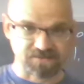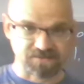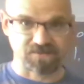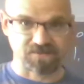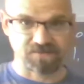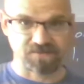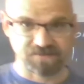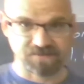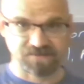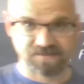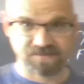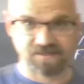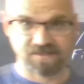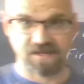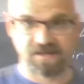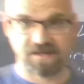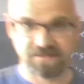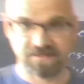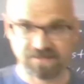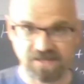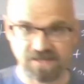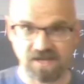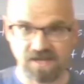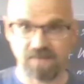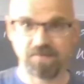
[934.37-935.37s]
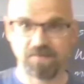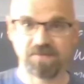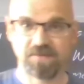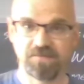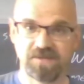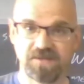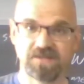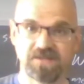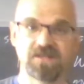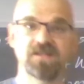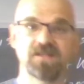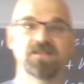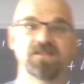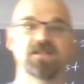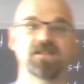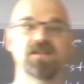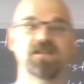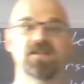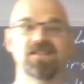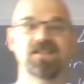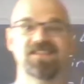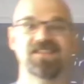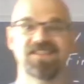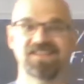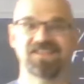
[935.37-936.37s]
circles it's not as common, but in
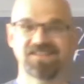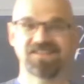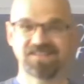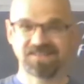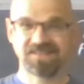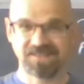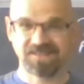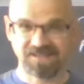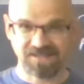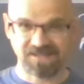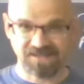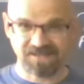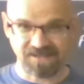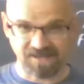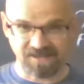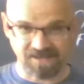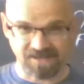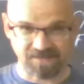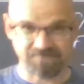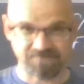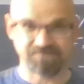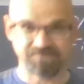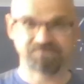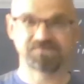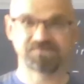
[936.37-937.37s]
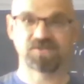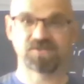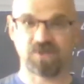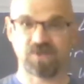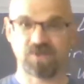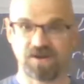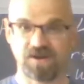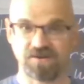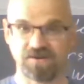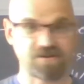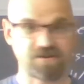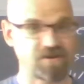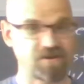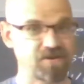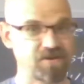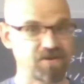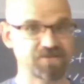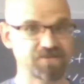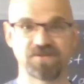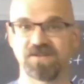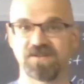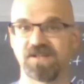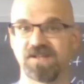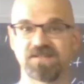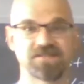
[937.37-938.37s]
the greater
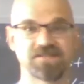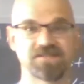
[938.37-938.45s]
culture,